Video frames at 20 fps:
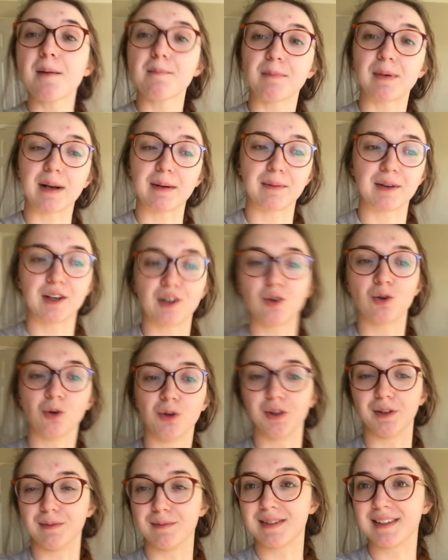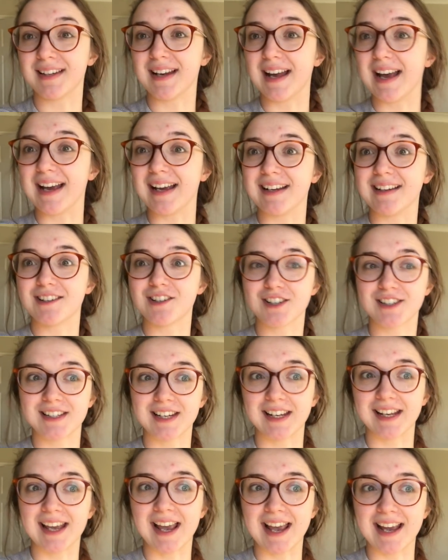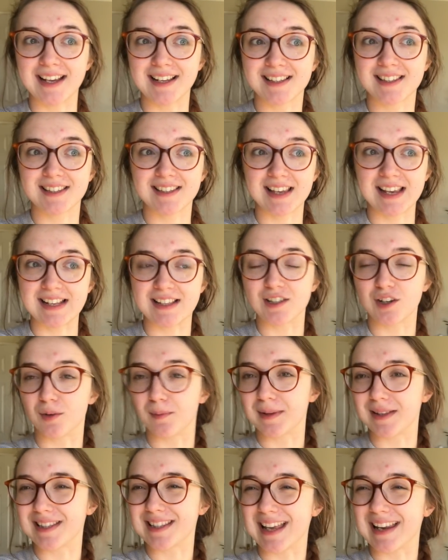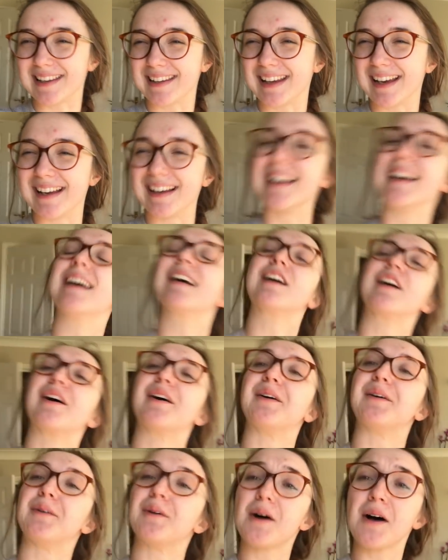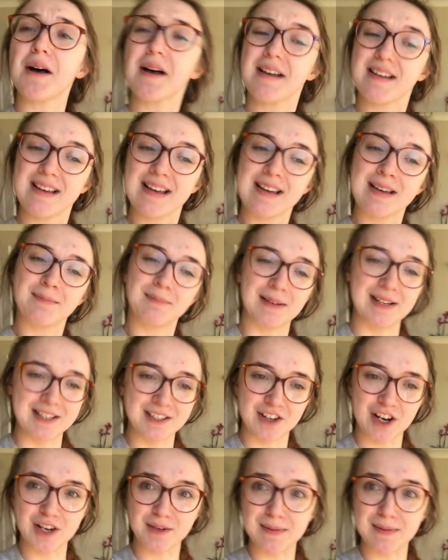but I'm going to call them today just in case it's not been sent yet and go, oh, please change